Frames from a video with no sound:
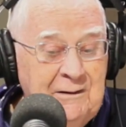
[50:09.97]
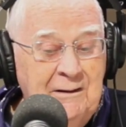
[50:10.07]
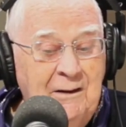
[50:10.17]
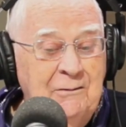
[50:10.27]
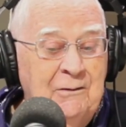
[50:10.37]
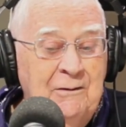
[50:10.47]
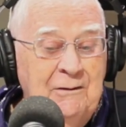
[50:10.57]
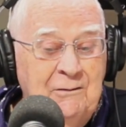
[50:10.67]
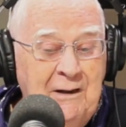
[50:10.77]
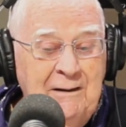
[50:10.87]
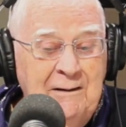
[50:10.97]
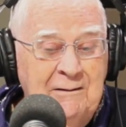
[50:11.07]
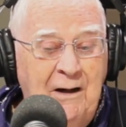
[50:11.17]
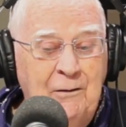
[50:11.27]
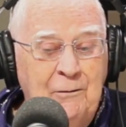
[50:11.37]
also,
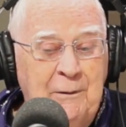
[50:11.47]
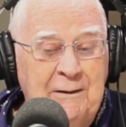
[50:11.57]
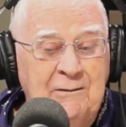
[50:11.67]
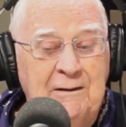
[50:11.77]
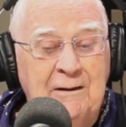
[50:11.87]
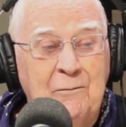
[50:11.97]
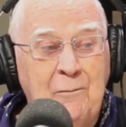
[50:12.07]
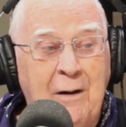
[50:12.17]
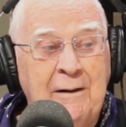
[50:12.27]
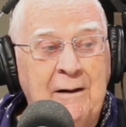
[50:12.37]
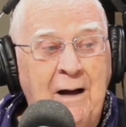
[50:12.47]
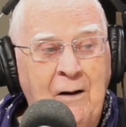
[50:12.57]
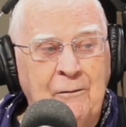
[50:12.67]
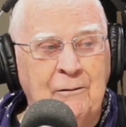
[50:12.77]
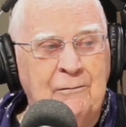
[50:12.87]
China's a hard place to get money out of.